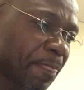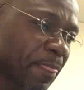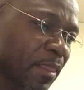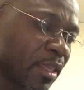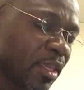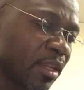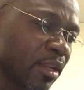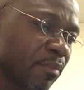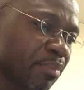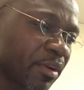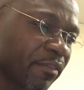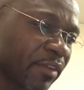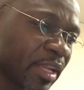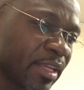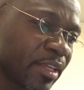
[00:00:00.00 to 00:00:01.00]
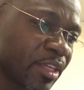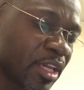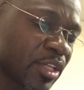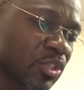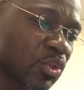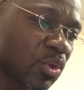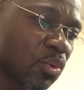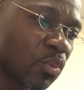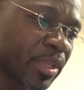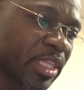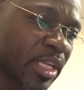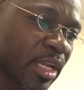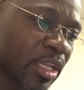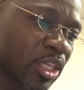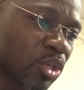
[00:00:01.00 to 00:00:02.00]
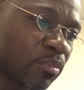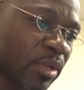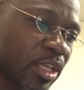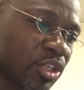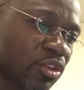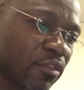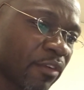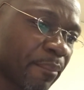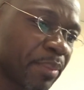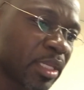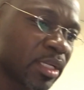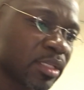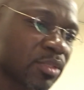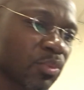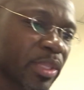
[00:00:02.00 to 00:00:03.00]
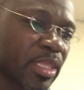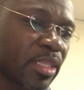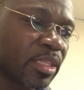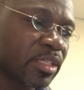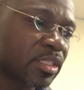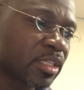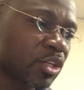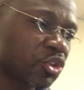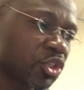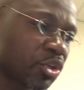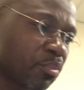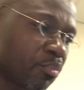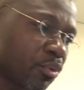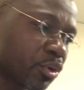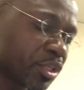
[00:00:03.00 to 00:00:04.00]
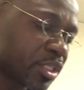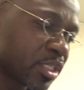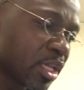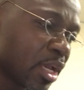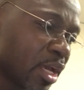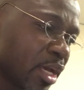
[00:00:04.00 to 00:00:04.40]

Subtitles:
in prevailing years with an accumulation of appeals within the statutory body's